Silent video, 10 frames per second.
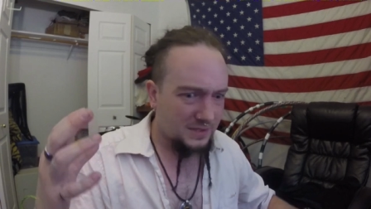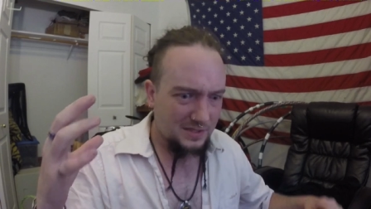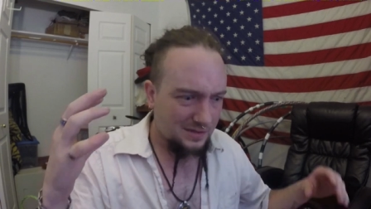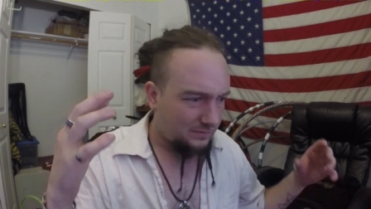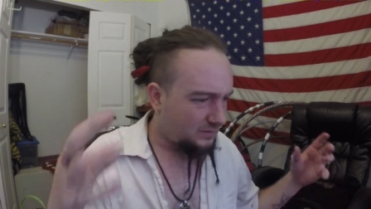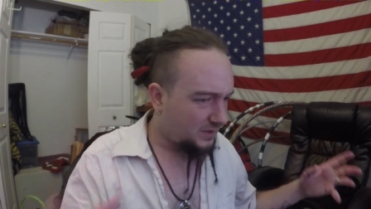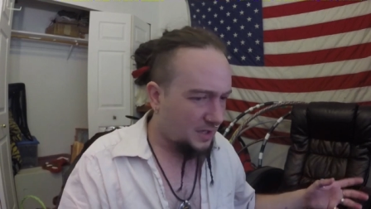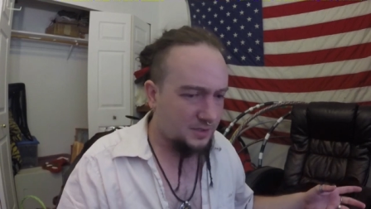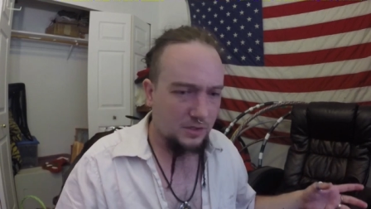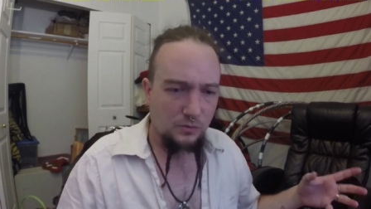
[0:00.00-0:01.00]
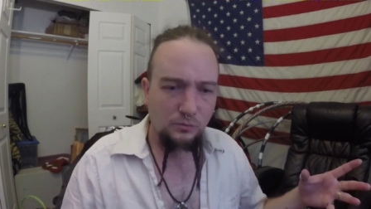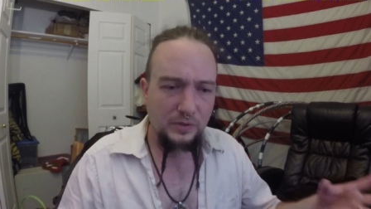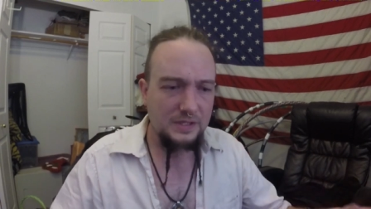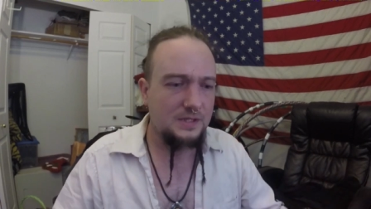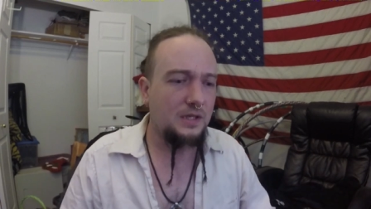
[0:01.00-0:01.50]
sense of logic or
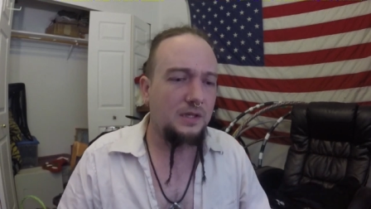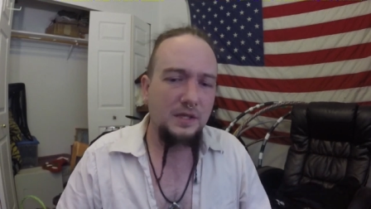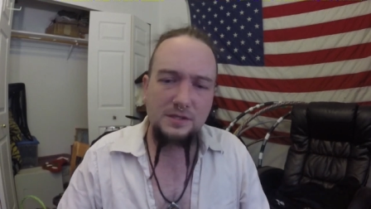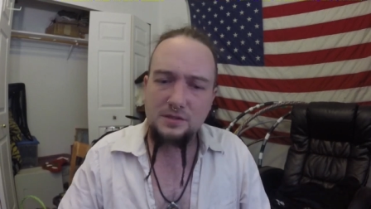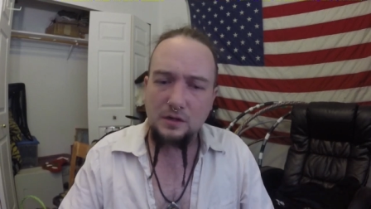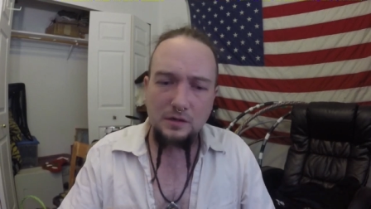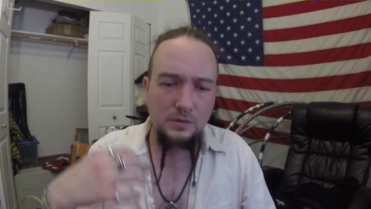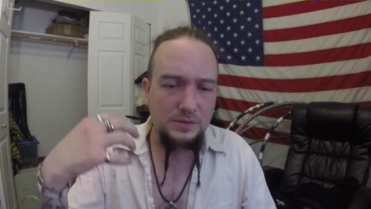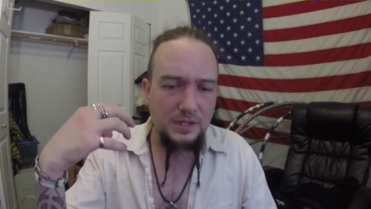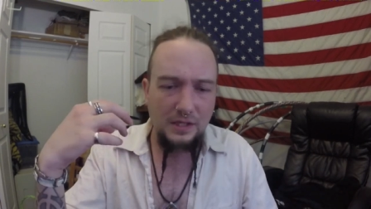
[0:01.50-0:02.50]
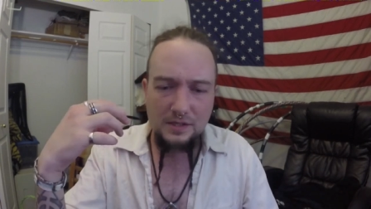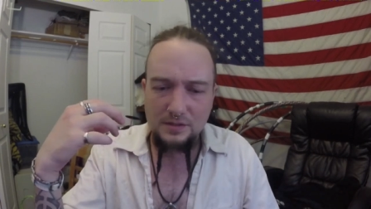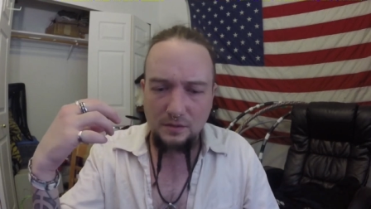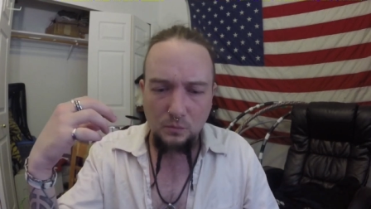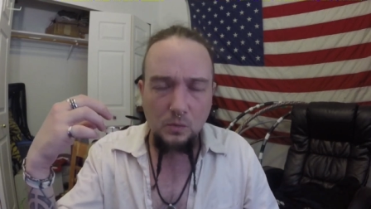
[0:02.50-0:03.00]
reason. They start using it as
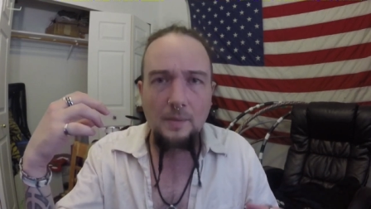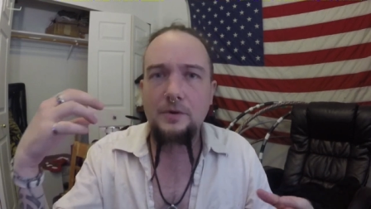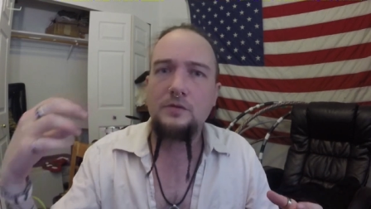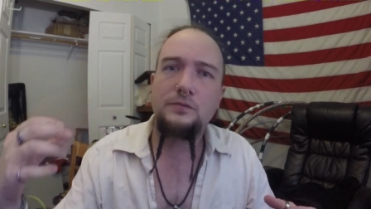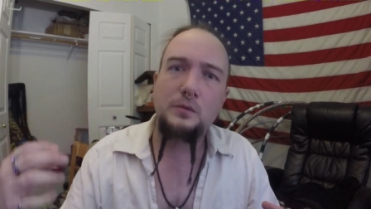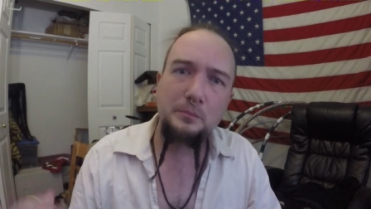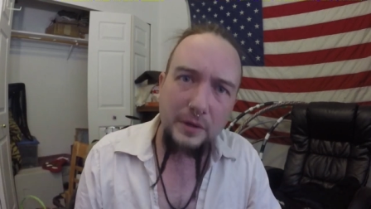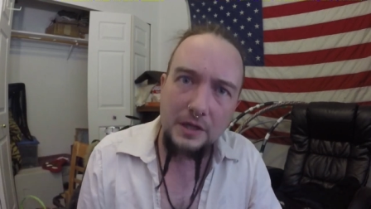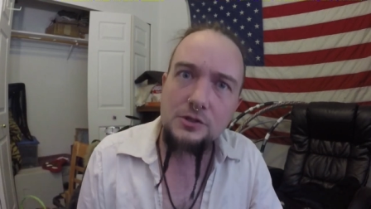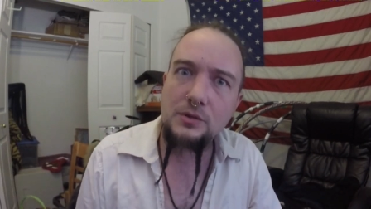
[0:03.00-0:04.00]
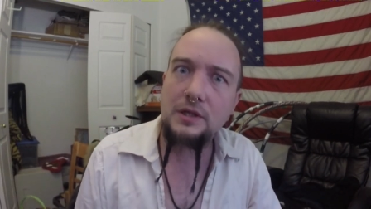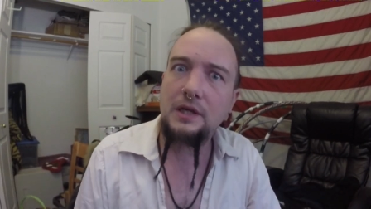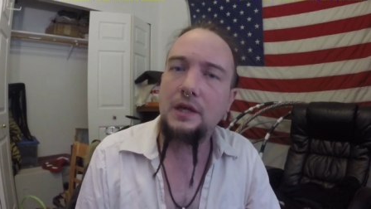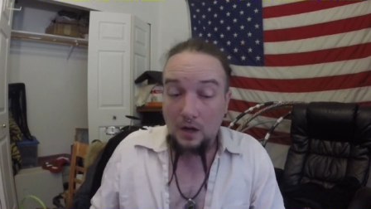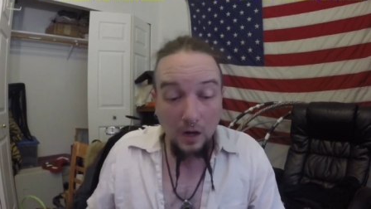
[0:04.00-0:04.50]
a weapon for bigotry.